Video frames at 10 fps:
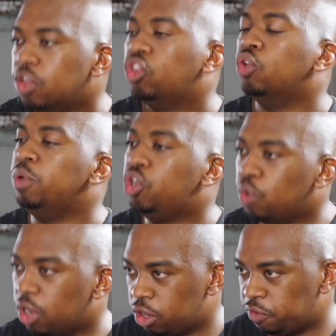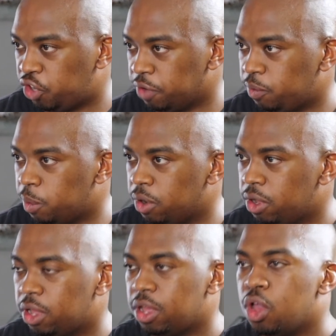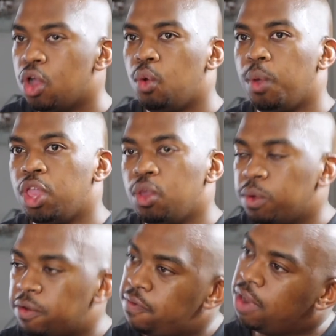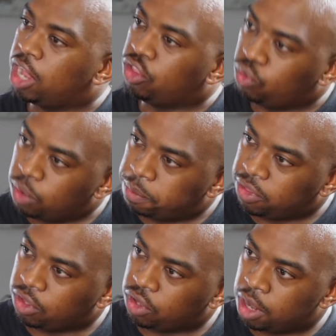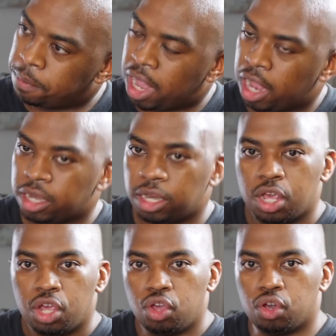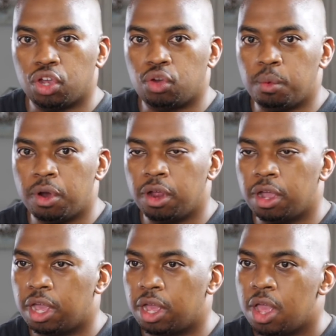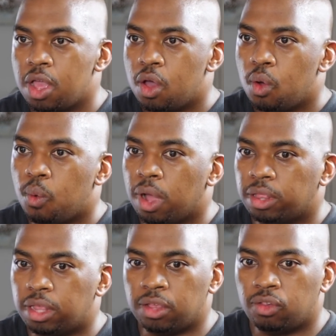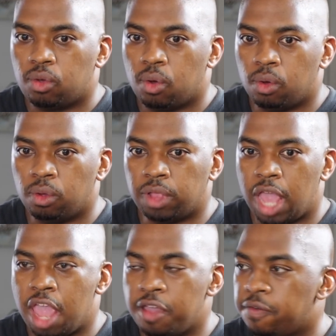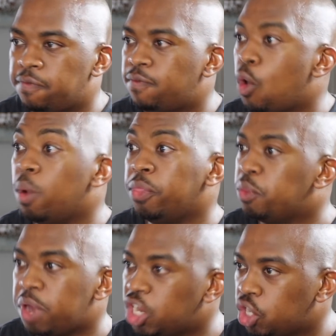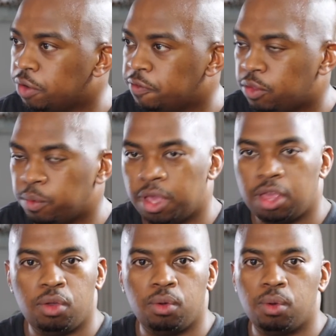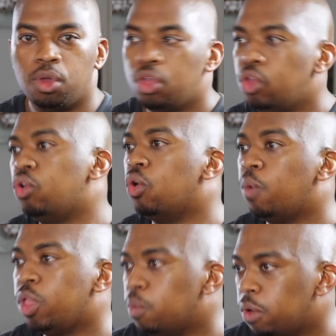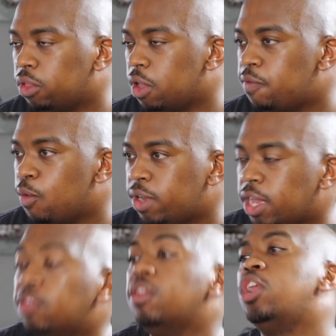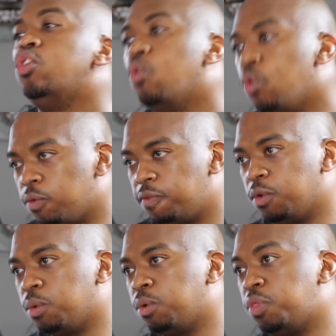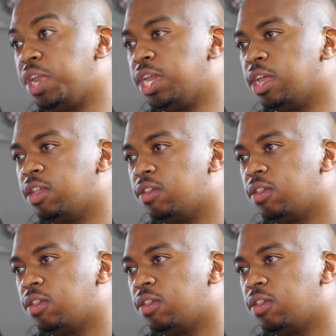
So we do a lot of shift work where you would fly to a particular mine. You could work what is called a 4 and 3 shift, where you go and you work there 4 days and then you off for 3 days.